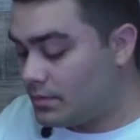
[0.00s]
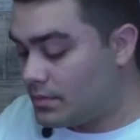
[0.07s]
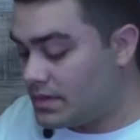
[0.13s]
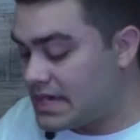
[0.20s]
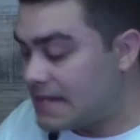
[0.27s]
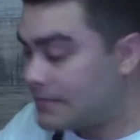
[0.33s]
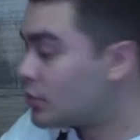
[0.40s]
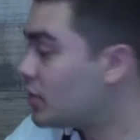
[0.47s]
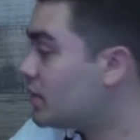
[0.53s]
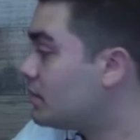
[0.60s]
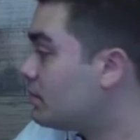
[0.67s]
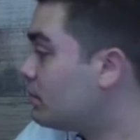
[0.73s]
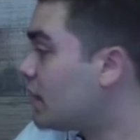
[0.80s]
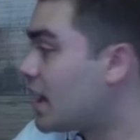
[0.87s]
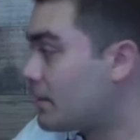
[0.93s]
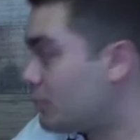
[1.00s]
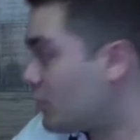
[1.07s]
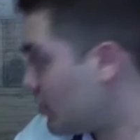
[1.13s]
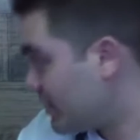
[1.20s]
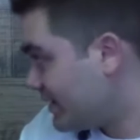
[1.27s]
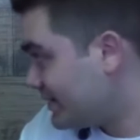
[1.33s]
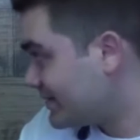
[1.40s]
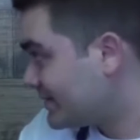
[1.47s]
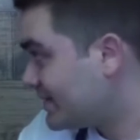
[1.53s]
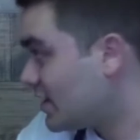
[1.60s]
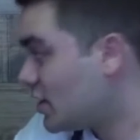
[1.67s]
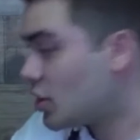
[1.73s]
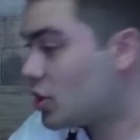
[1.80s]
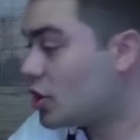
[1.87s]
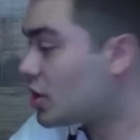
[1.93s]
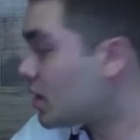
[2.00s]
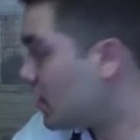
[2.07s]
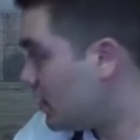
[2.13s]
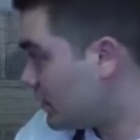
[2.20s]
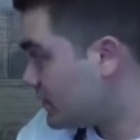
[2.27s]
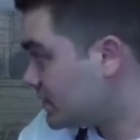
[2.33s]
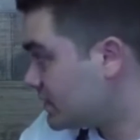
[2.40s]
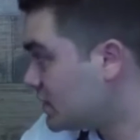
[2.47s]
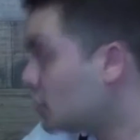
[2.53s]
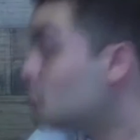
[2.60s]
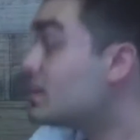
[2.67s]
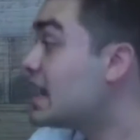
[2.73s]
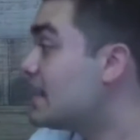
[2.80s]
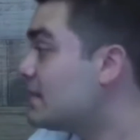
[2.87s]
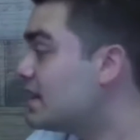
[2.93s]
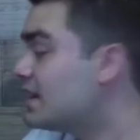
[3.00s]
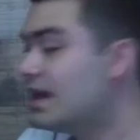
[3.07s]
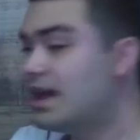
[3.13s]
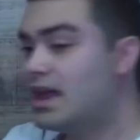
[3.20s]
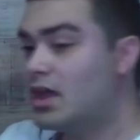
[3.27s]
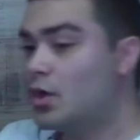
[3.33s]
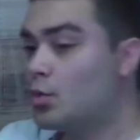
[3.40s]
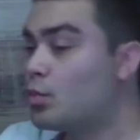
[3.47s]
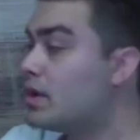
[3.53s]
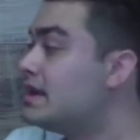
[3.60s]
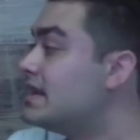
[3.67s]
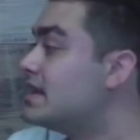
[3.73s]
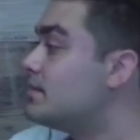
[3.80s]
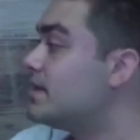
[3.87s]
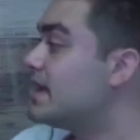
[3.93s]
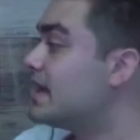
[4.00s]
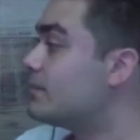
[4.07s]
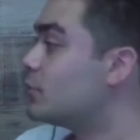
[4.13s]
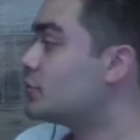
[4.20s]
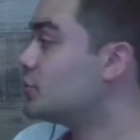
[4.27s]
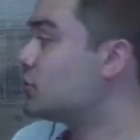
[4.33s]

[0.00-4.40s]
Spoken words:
neighborhood block parties, cook-offs, you name it, we need to be able